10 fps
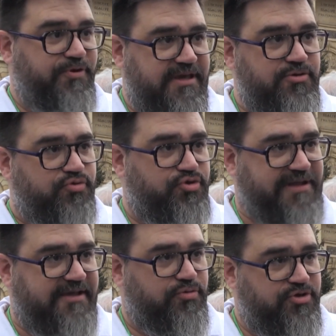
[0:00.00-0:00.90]
per hour.
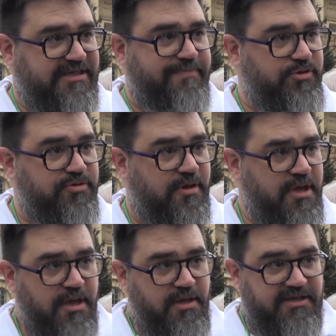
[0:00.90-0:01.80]
I do a lot
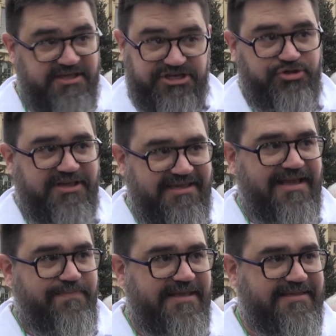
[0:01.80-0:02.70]
of complicated
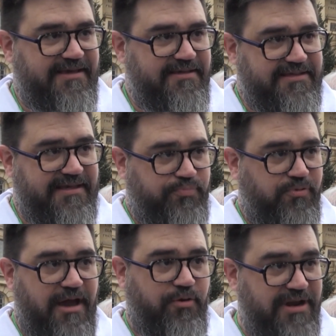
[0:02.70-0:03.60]
consultations with
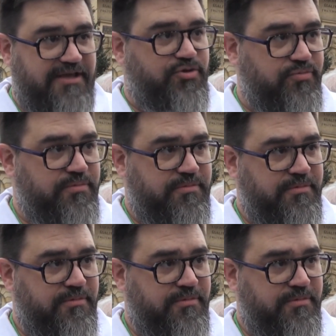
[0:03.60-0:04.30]
the elderly.